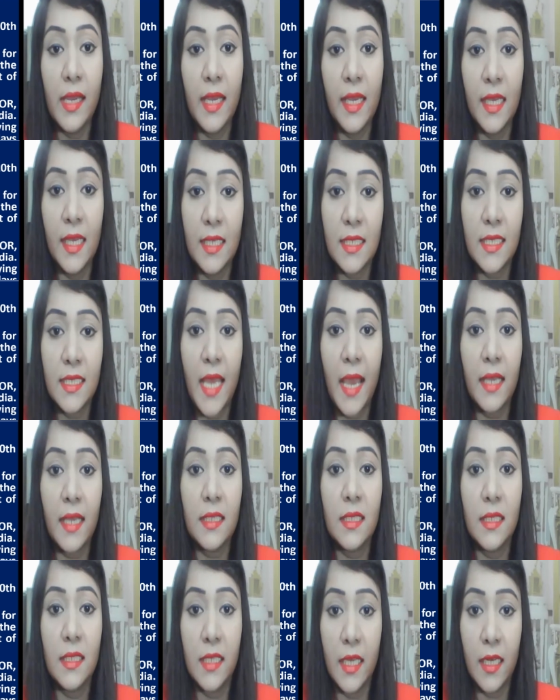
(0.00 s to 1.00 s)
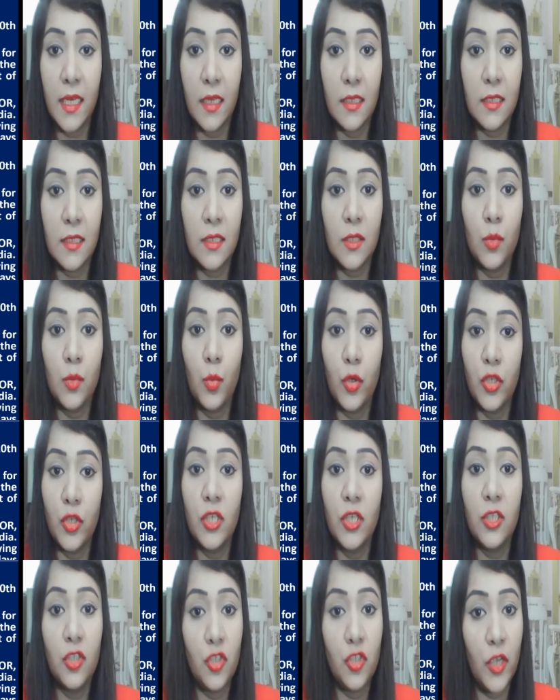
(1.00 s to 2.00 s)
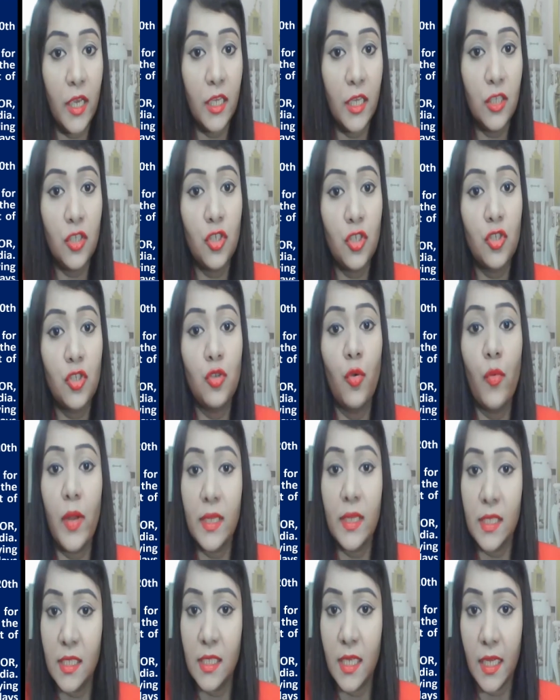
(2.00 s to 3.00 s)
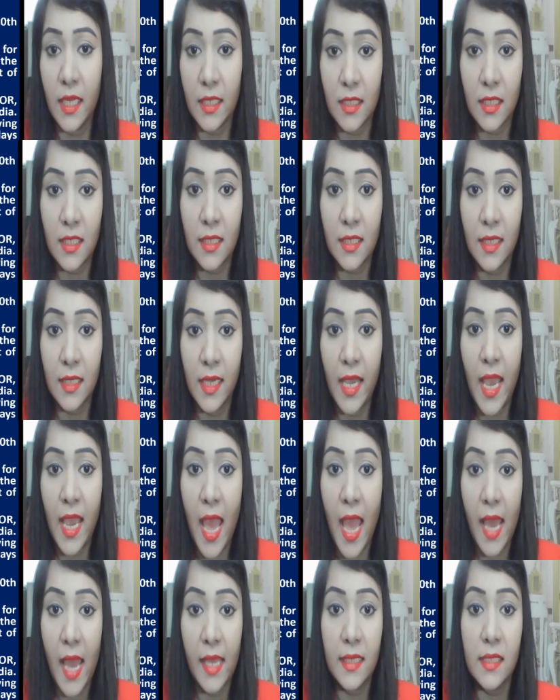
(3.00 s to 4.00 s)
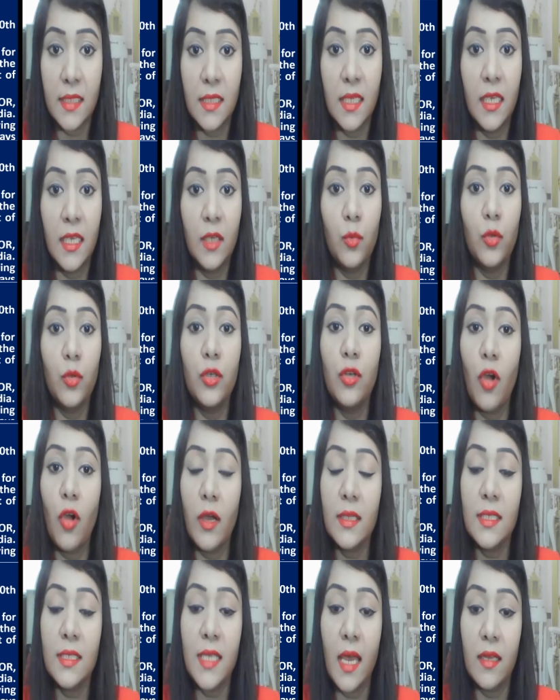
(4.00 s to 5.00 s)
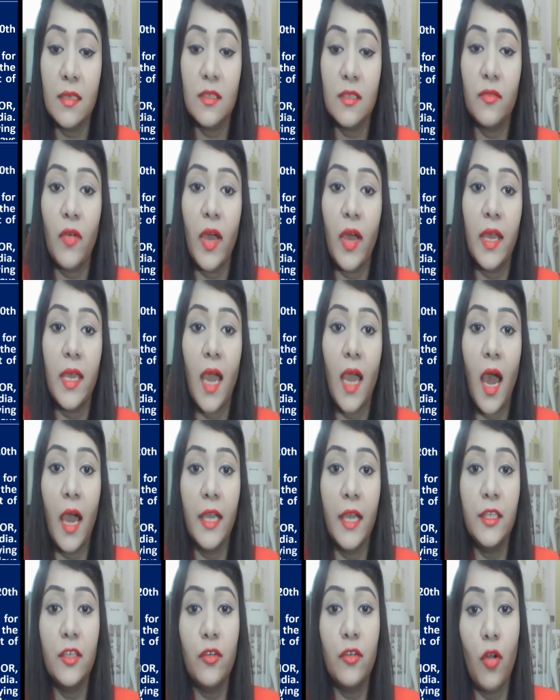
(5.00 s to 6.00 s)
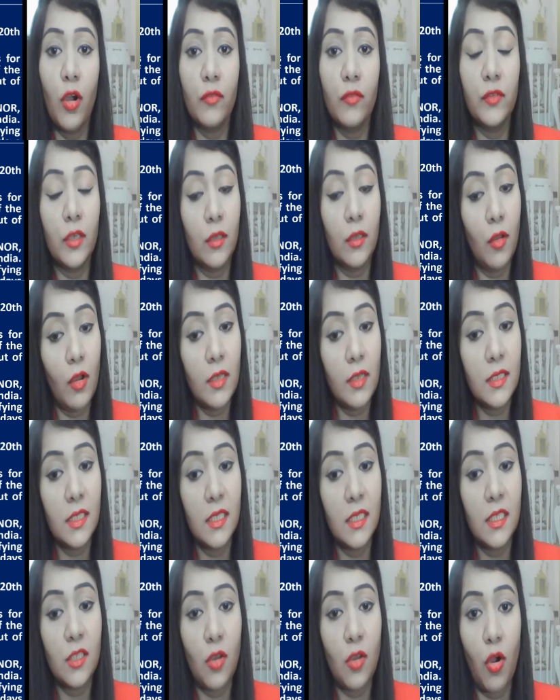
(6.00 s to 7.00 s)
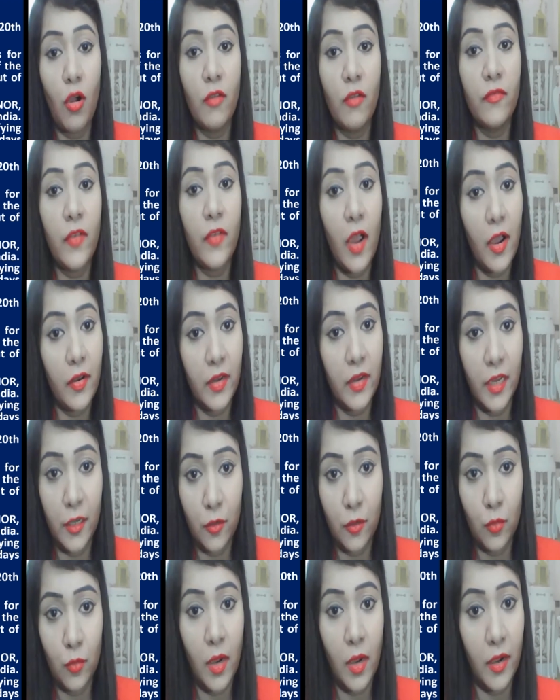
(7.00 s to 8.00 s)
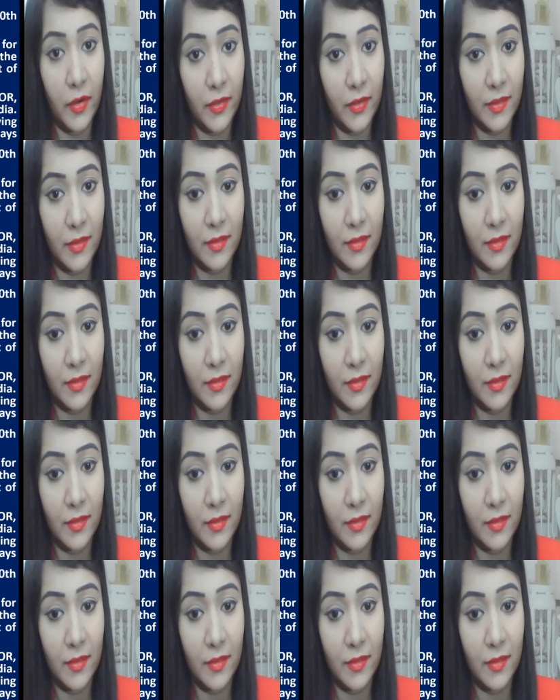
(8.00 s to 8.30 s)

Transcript: his tax status would change to resident, as he would not satisfy either of the clauses of RNOR.